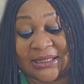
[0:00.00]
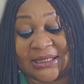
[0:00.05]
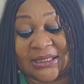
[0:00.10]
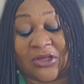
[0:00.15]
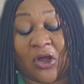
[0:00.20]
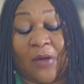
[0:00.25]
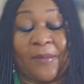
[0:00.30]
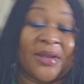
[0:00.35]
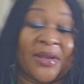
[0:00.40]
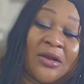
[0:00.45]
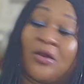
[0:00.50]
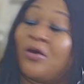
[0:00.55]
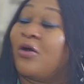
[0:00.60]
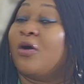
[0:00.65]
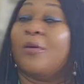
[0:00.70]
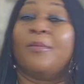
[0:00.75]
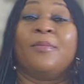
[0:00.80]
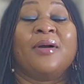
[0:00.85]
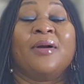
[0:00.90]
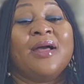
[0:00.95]
is coming
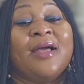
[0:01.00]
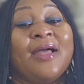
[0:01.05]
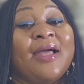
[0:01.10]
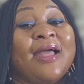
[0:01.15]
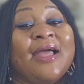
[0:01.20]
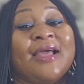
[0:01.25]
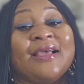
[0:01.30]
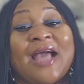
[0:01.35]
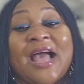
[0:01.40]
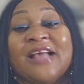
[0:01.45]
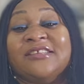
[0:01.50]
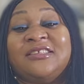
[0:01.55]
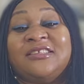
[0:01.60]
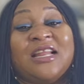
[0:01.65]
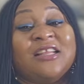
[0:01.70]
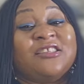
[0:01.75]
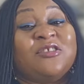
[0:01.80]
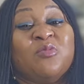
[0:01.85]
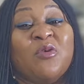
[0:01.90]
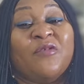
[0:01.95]
up. Guys,
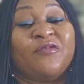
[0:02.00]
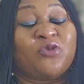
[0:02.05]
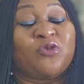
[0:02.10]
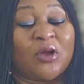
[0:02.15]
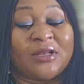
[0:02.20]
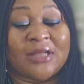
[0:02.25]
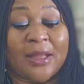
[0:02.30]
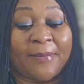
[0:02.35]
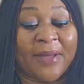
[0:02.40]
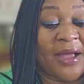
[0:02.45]
let's move to other